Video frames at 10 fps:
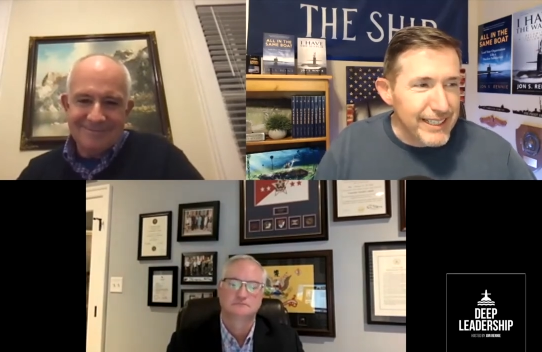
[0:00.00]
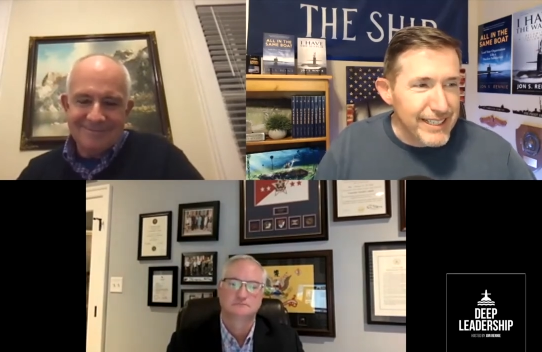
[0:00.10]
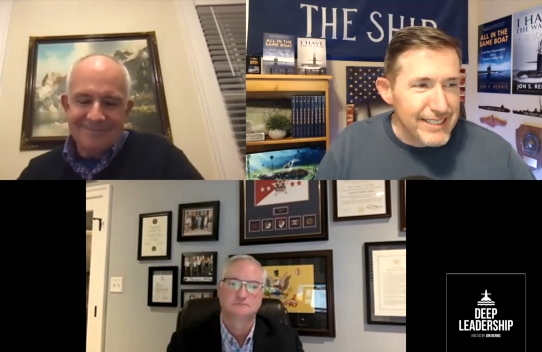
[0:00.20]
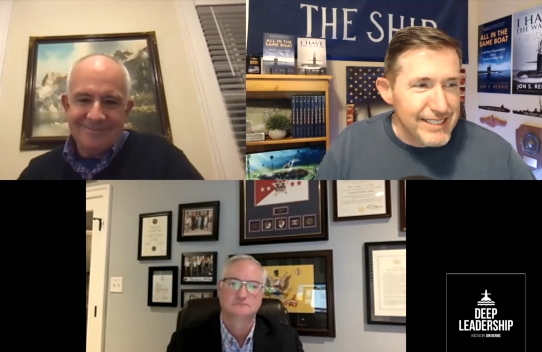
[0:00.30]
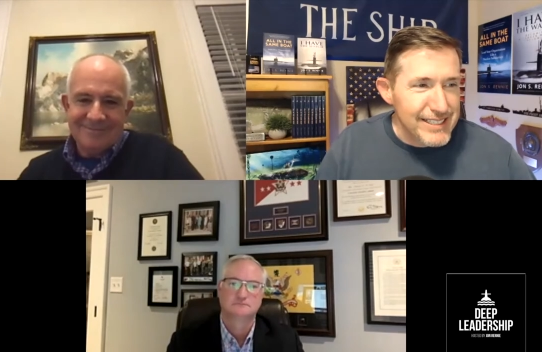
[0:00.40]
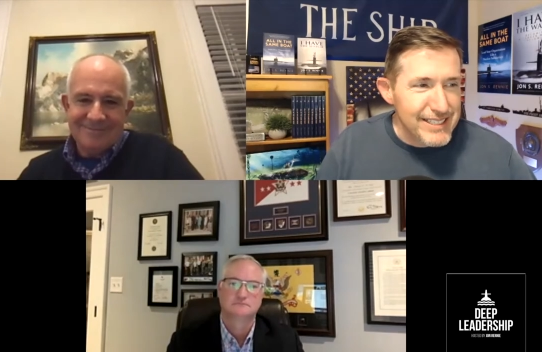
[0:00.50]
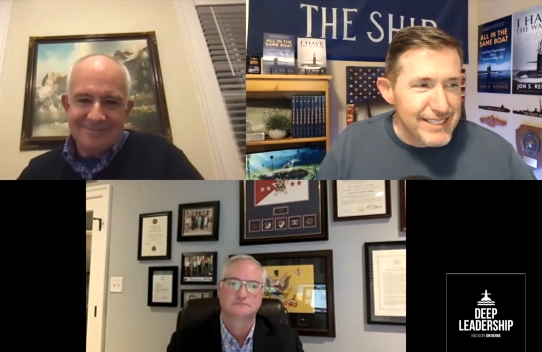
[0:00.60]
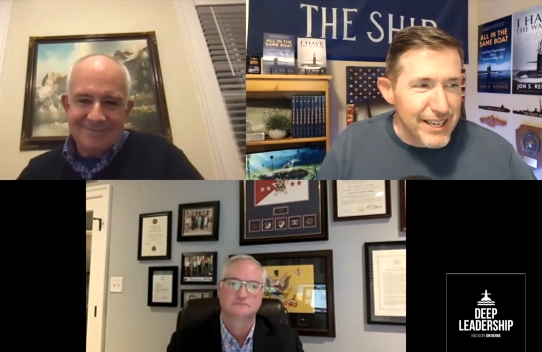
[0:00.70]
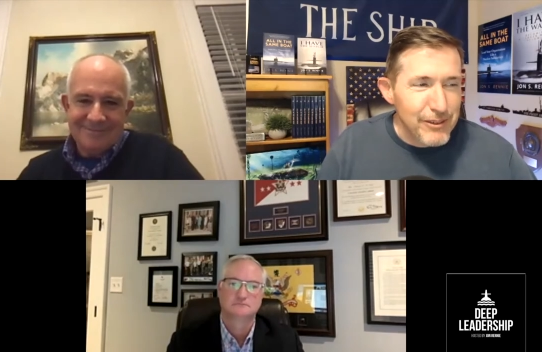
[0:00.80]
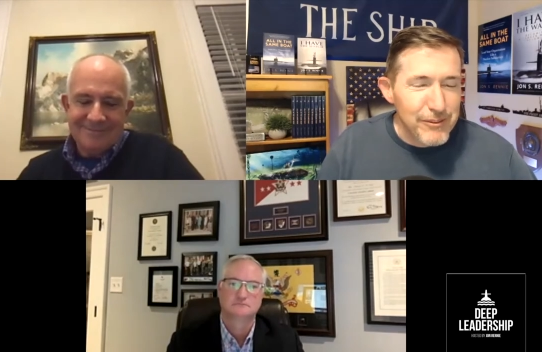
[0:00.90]
Speaker 1: and
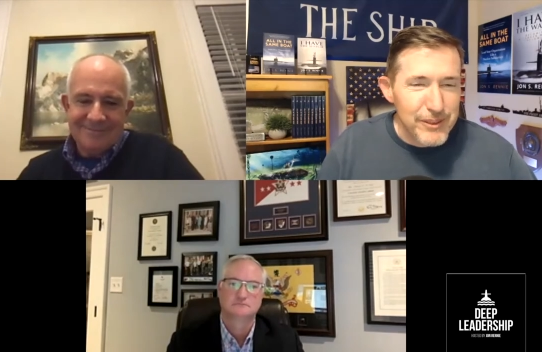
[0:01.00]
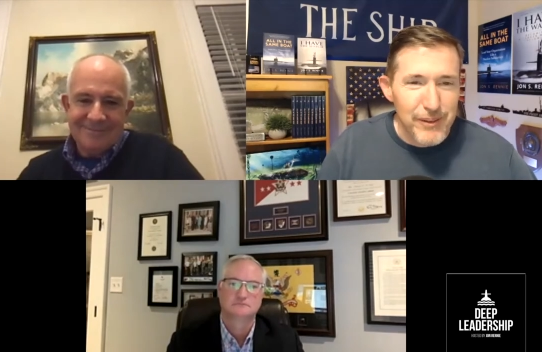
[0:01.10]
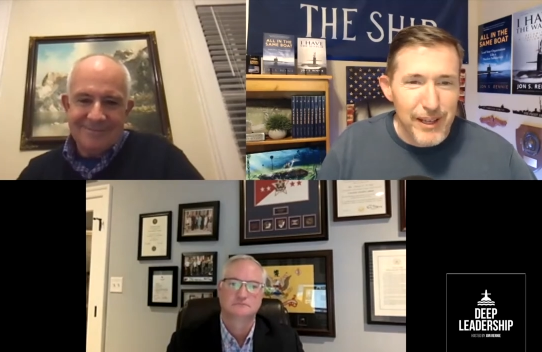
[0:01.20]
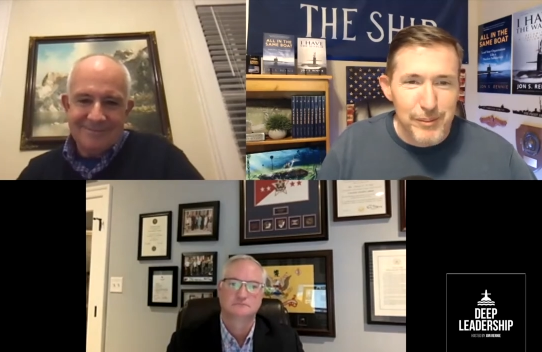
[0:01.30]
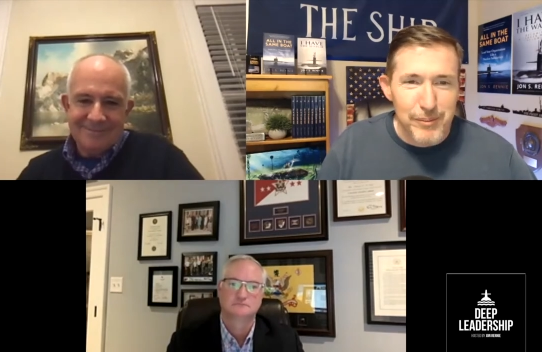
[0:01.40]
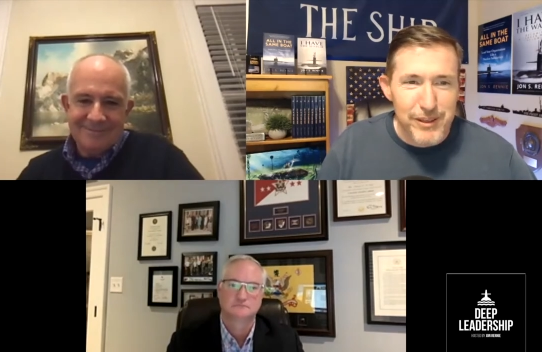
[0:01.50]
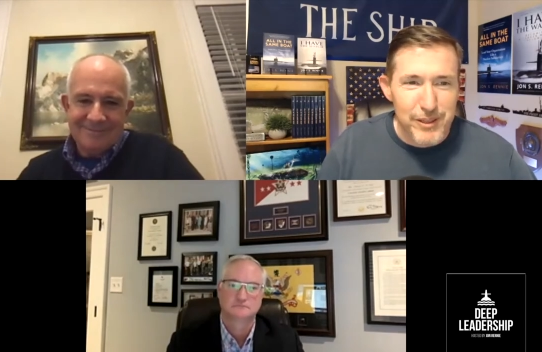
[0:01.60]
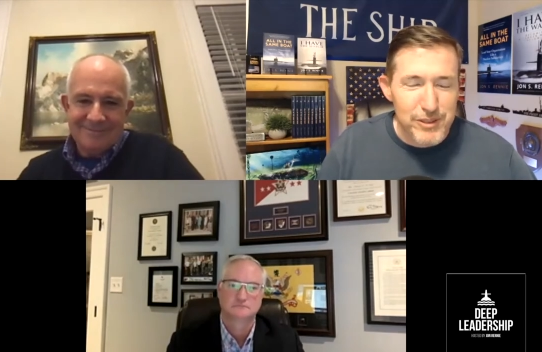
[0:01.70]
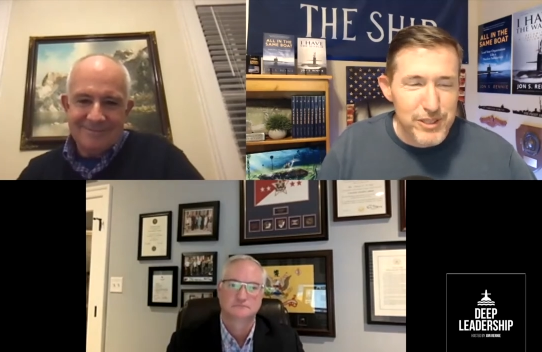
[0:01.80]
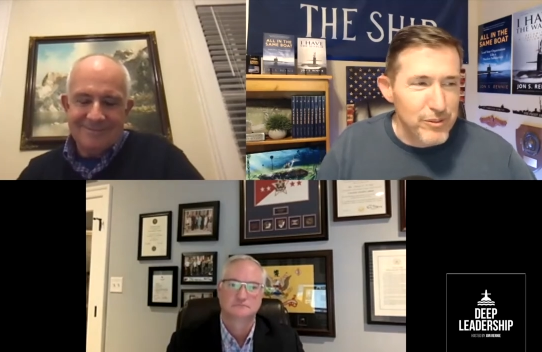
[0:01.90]
self development,
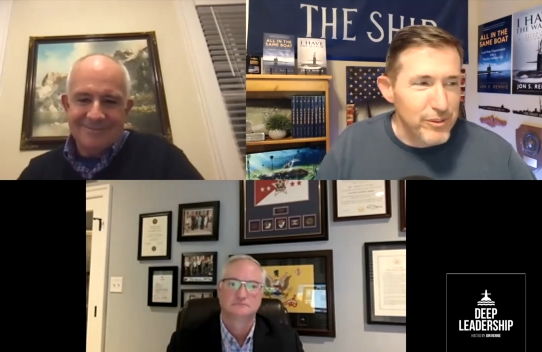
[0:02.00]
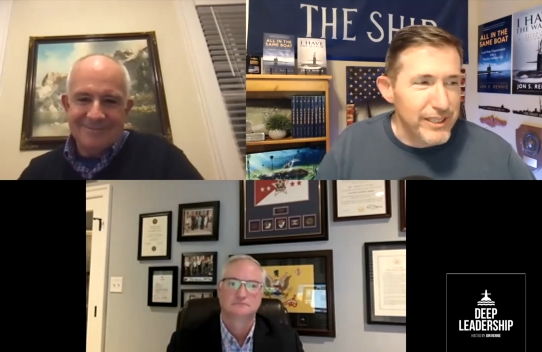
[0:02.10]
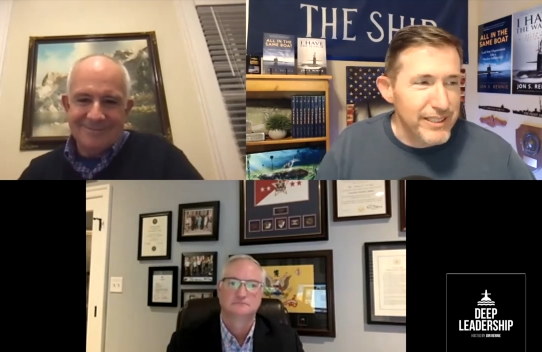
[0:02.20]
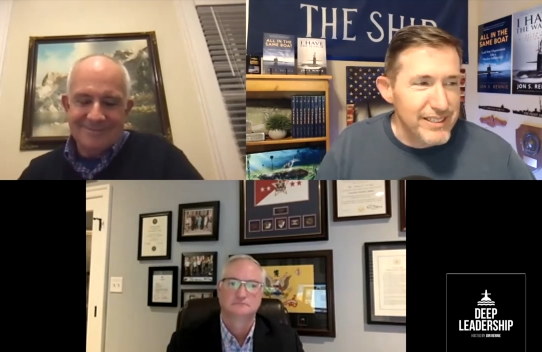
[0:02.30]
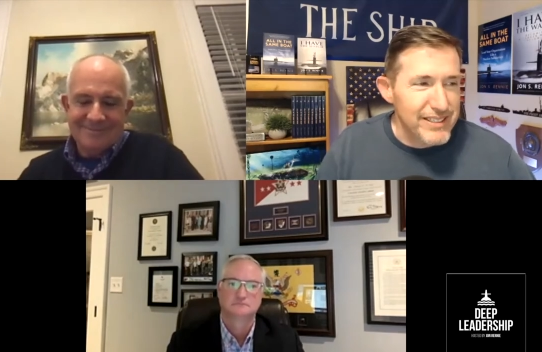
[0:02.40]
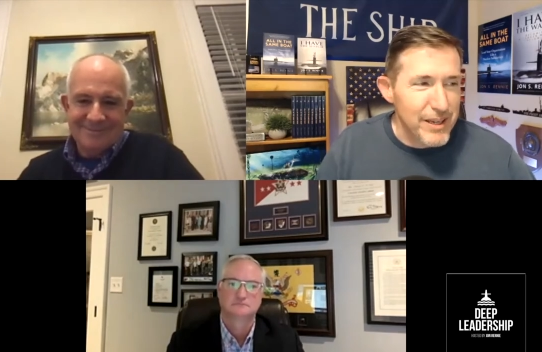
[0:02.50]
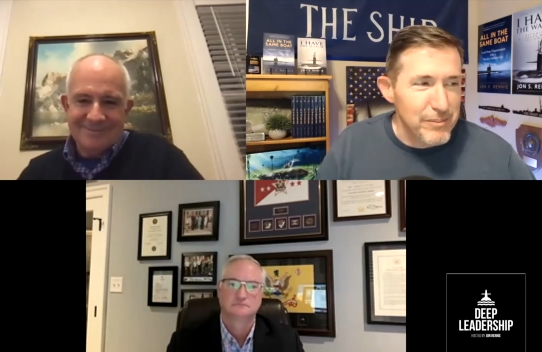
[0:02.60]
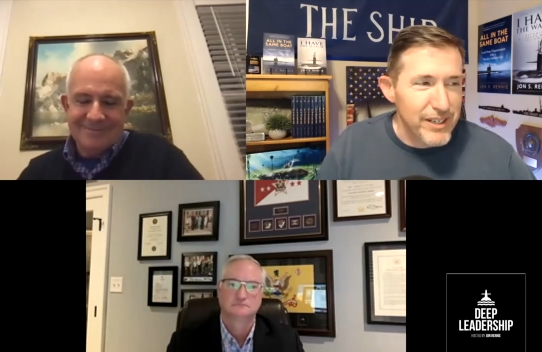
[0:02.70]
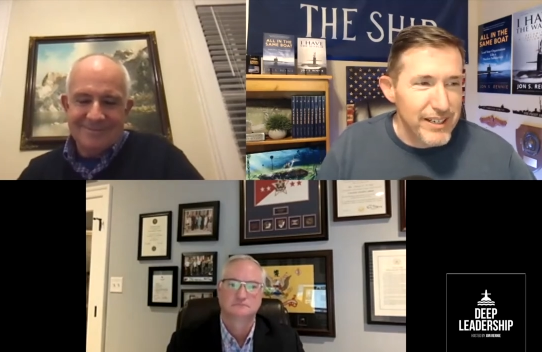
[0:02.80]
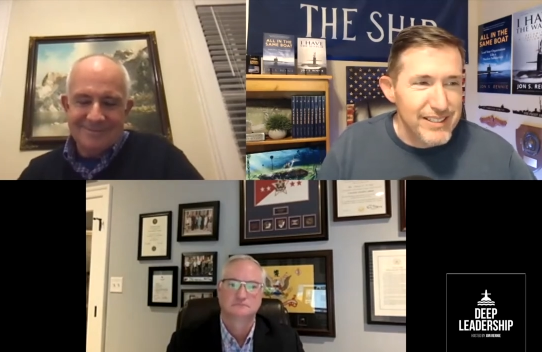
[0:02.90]
those three
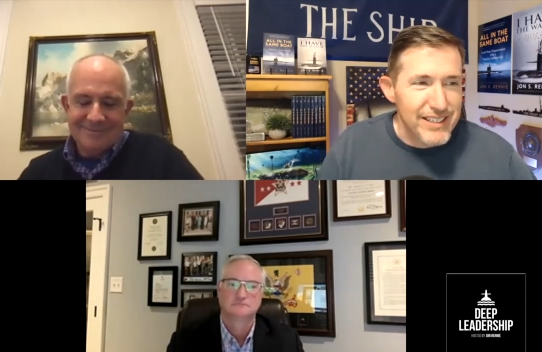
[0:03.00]
subjects.